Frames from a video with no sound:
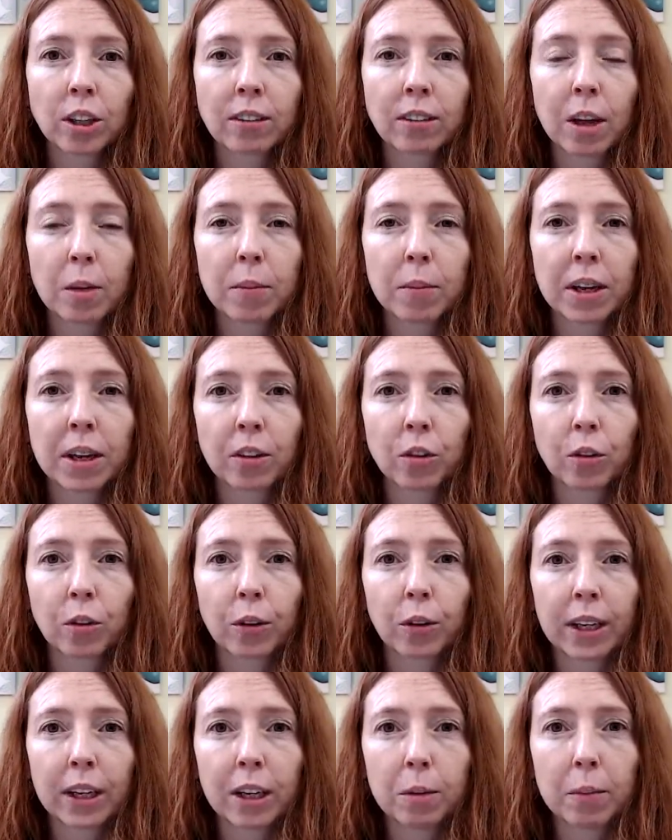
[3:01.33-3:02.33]
coming in
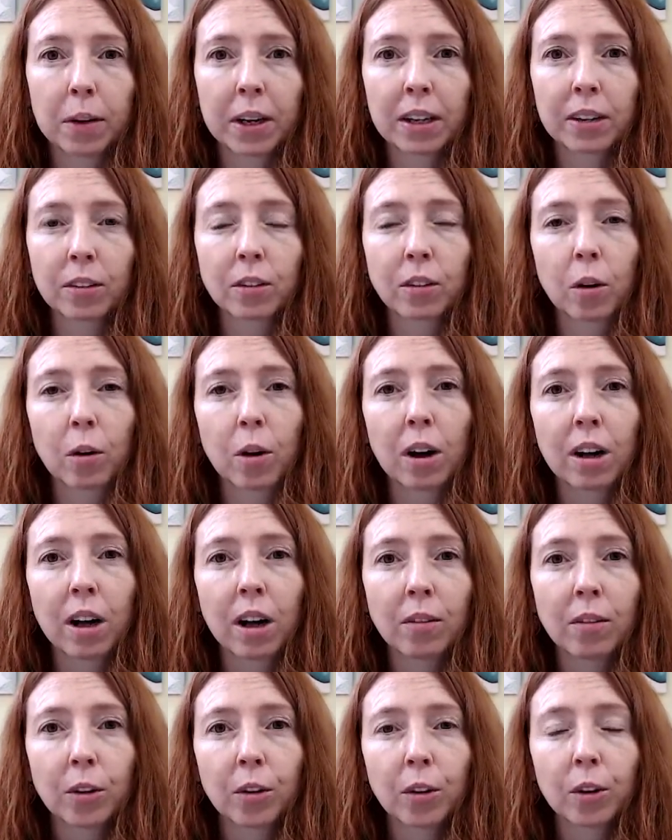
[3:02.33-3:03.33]
through email, so I'll
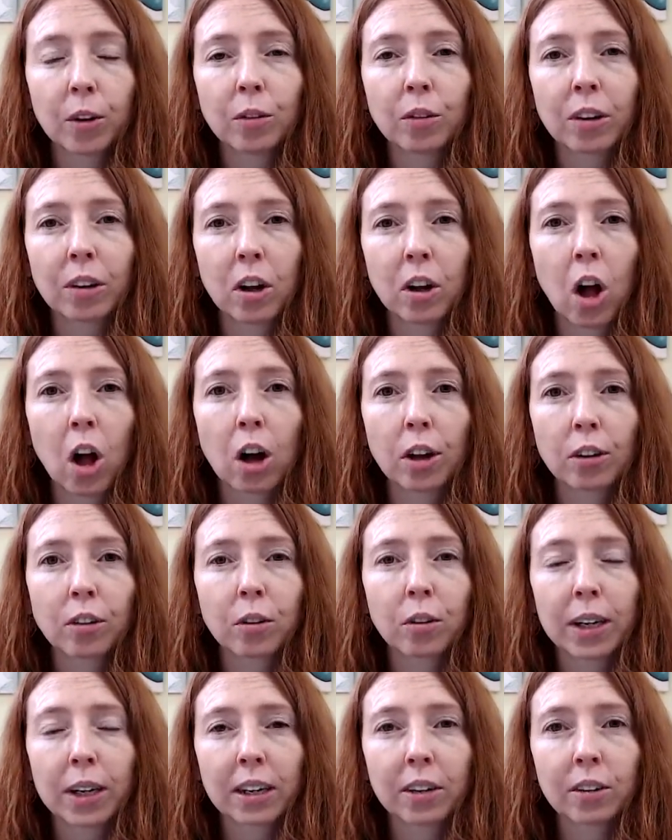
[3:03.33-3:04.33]
cover those and I'll
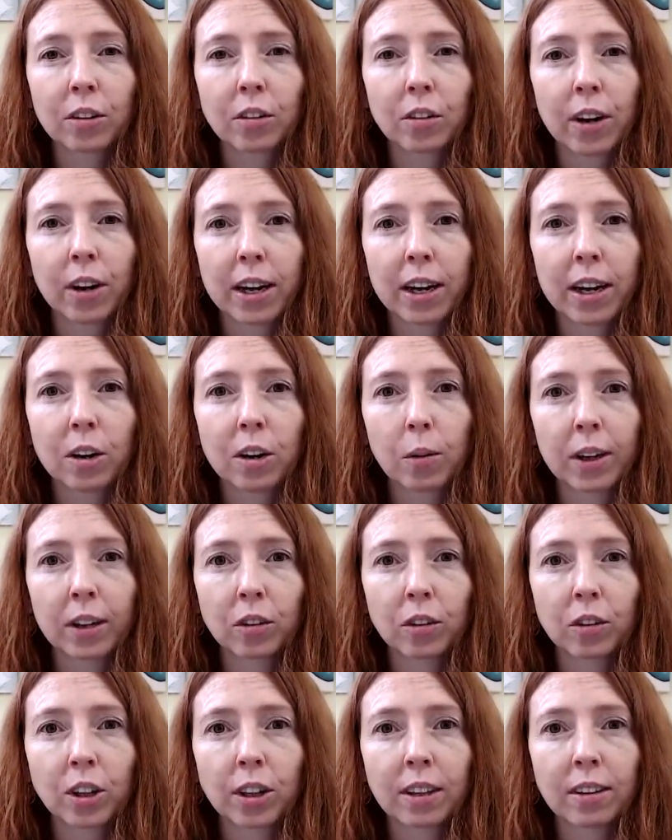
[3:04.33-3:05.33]
also answer any
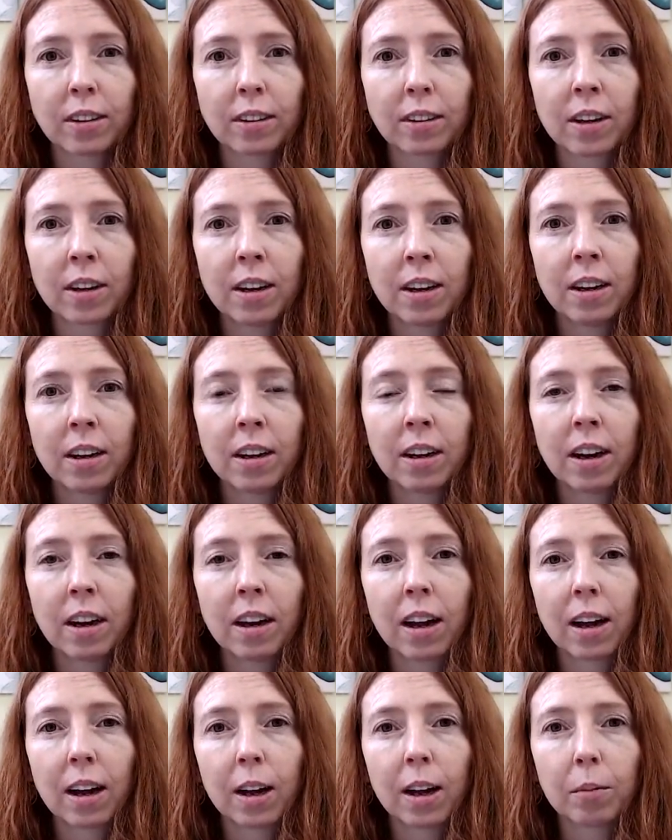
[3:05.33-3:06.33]
questions
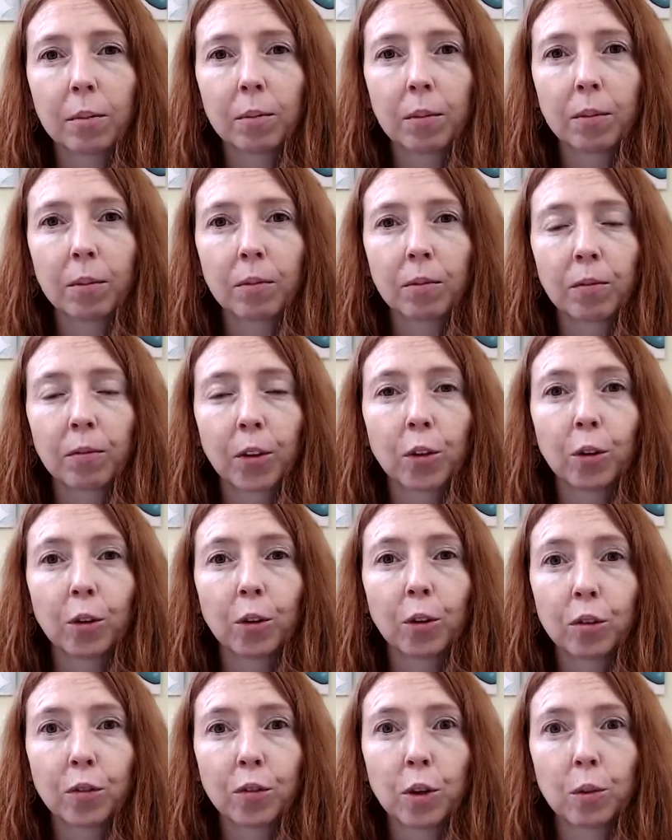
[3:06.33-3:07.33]
for
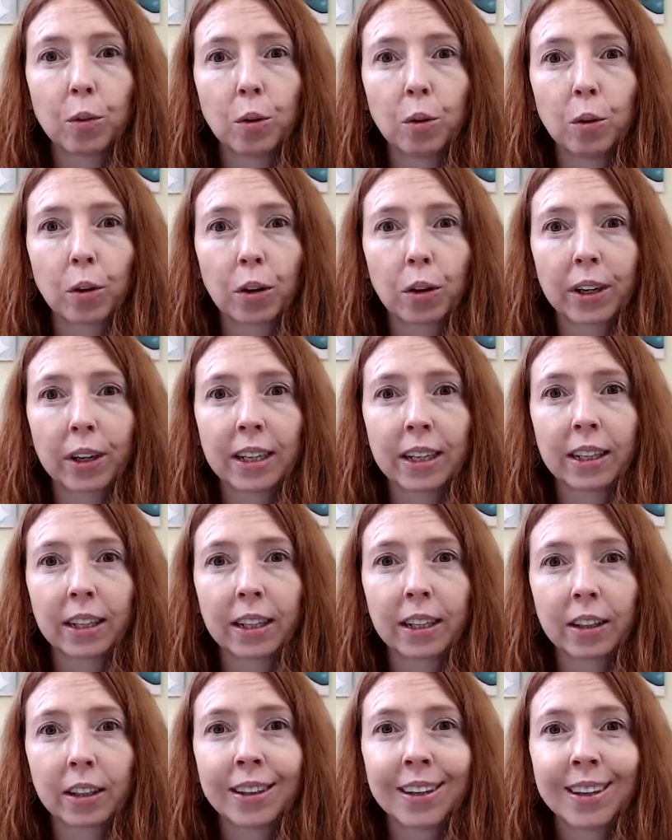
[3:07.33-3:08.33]
those of you who are
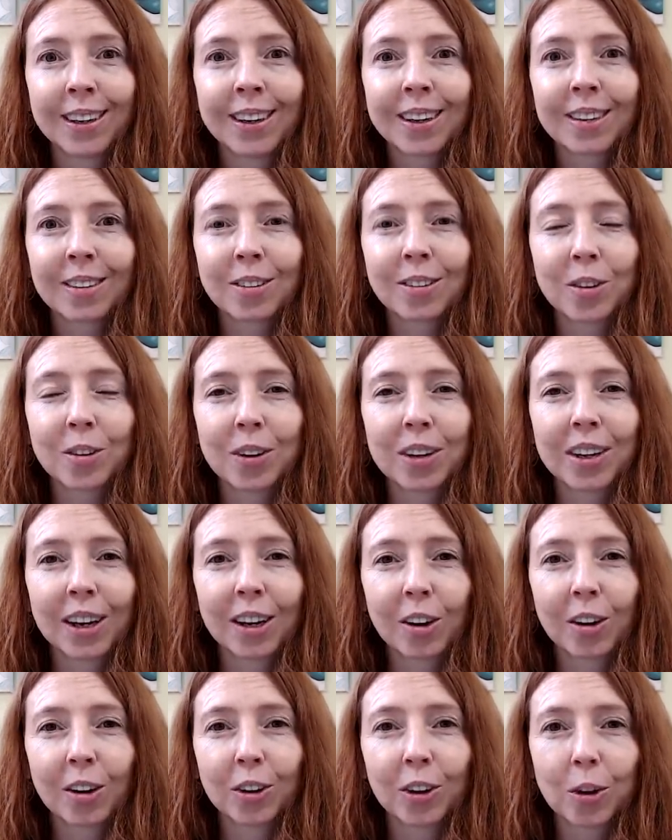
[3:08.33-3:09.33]
here. So you can get
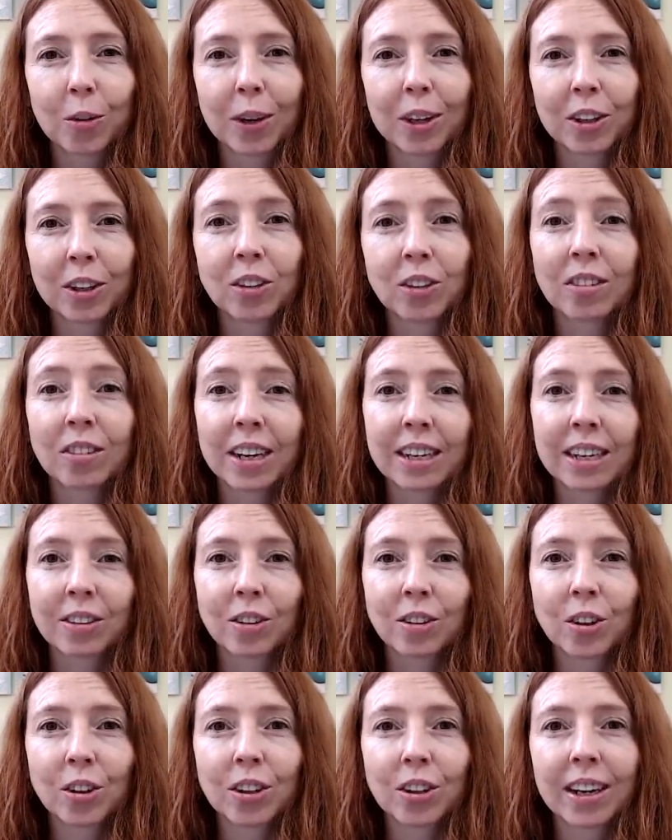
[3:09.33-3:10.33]
all your questions
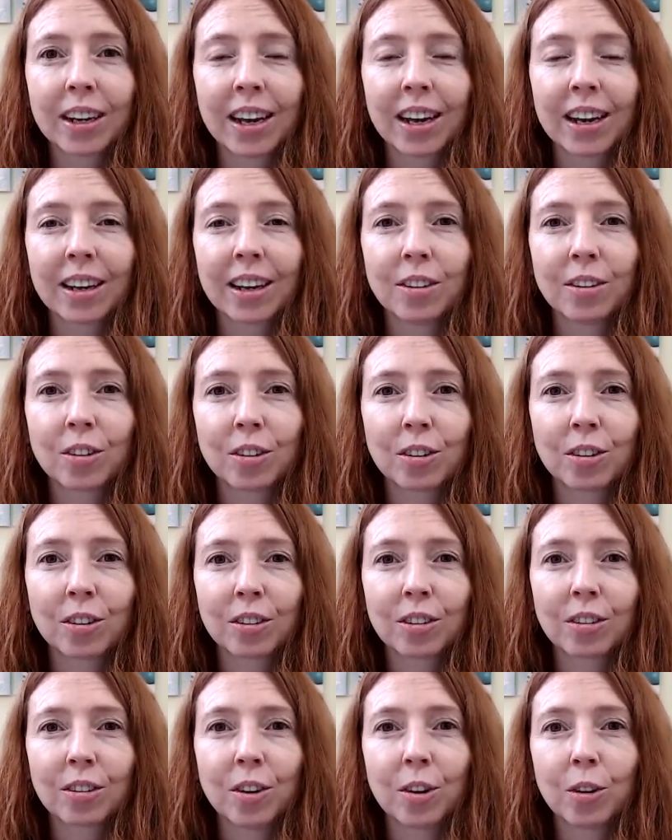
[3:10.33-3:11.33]
answered and
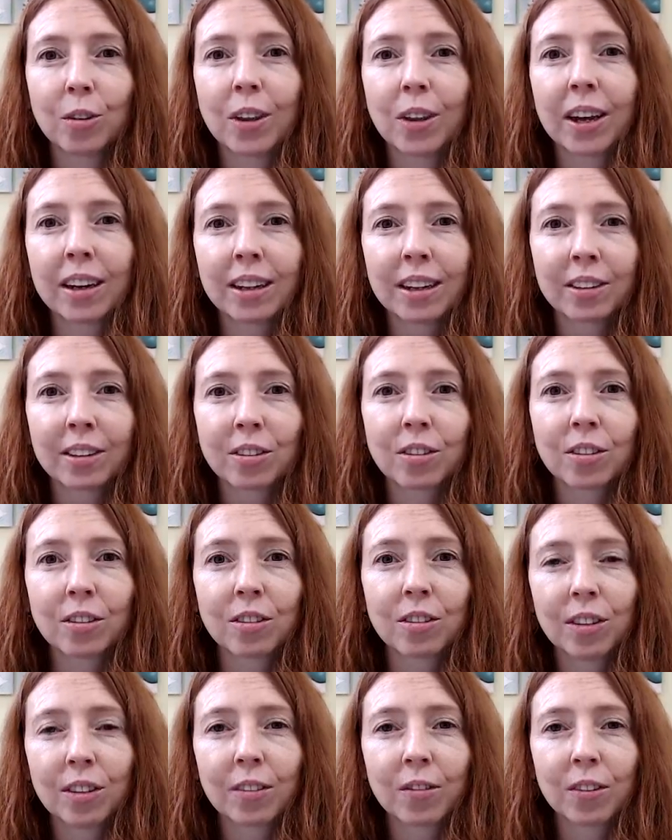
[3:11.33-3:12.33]
know that
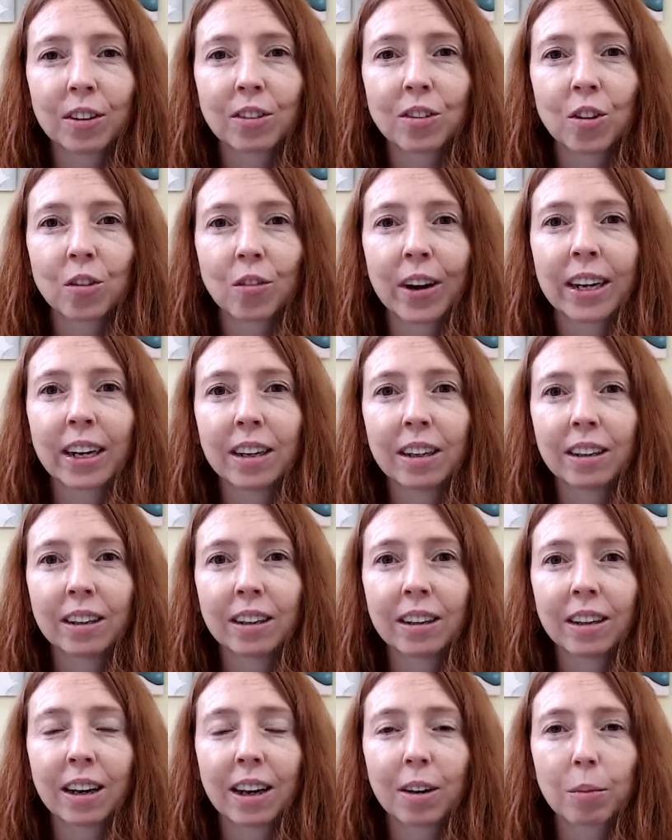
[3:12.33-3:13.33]
if it's the right
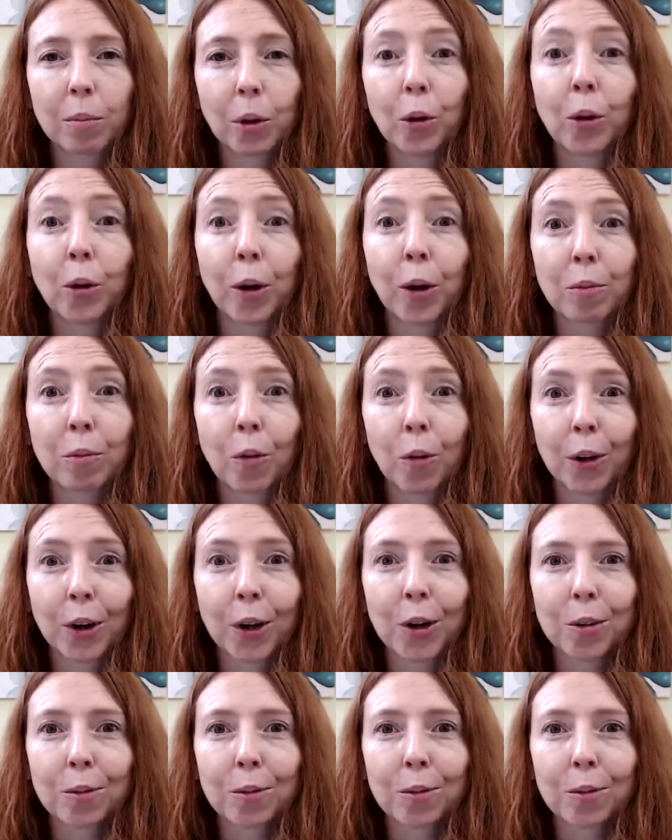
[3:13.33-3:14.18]
program for you.